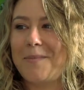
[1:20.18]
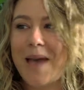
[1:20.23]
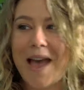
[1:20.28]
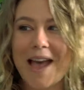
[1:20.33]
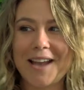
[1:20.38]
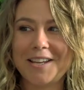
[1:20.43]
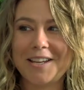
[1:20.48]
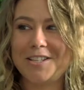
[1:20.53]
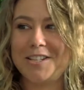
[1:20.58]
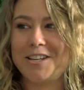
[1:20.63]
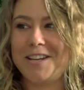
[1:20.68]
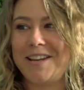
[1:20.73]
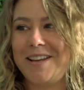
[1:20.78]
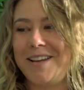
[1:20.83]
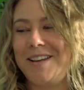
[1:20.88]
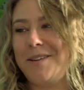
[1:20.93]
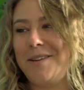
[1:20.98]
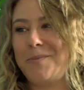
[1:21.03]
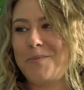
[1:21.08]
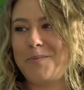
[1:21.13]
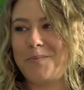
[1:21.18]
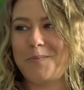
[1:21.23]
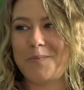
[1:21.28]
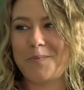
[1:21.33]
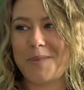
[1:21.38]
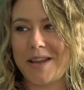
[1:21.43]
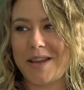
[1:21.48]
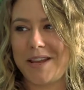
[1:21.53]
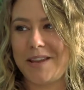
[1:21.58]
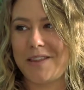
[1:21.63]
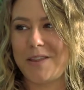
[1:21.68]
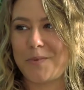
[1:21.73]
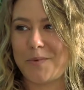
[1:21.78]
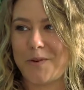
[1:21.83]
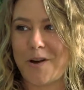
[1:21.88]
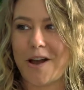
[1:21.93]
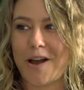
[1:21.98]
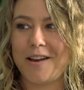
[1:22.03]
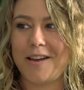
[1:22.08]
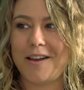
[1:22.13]
packaging, making the
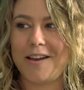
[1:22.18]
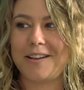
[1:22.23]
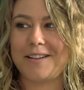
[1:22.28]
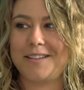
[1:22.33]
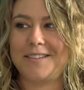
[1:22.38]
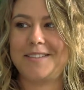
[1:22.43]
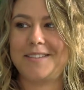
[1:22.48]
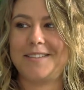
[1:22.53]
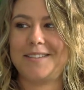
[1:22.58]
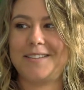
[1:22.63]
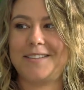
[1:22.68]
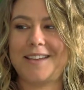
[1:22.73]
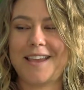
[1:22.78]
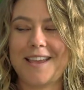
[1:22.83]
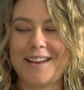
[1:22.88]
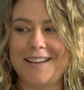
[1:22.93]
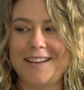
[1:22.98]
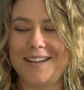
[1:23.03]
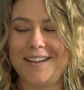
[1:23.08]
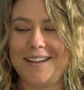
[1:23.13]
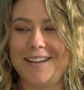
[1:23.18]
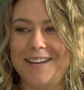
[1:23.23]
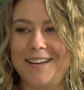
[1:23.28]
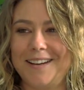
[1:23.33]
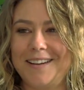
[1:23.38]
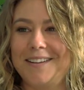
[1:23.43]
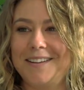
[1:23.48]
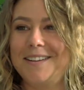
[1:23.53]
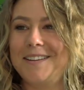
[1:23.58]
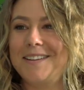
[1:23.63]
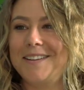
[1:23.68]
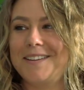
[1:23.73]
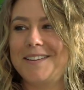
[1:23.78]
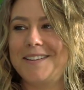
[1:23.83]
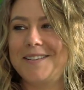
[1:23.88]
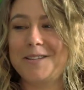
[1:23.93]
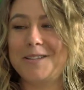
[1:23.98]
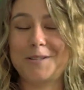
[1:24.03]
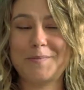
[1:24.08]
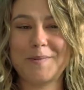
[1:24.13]
products, getting here.
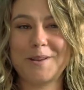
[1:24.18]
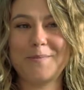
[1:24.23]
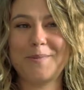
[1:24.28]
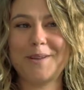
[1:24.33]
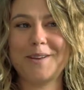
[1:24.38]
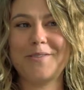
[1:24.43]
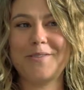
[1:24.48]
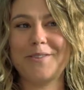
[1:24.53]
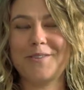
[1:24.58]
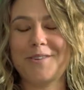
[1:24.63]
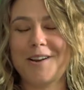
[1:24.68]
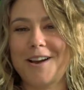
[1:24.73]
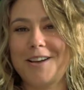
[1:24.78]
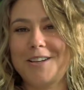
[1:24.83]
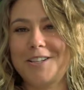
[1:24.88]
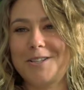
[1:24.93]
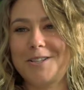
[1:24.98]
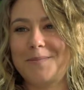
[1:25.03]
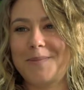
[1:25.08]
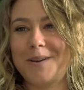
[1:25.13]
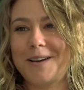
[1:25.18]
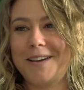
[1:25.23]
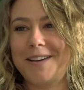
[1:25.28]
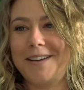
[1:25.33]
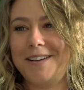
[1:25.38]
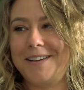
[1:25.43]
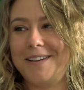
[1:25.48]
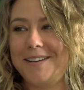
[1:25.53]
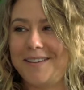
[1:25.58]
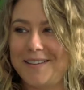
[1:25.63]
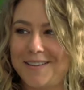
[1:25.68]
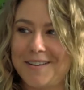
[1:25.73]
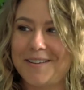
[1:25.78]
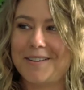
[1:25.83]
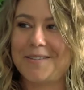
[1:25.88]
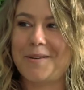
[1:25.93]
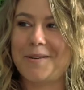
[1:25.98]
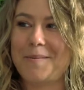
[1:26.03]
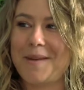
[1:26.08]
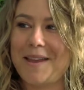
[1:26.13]
So it's been a bit of a rush, but
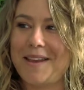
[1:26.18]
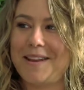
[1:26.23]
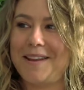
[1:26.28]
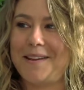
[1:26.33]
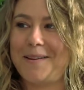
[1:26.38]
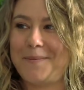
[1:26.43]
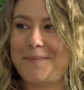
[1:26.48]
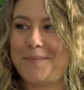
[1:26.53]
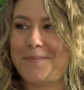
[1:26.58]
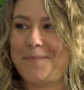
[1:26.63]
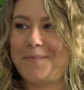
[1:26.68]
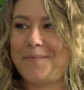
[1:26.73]
we made it.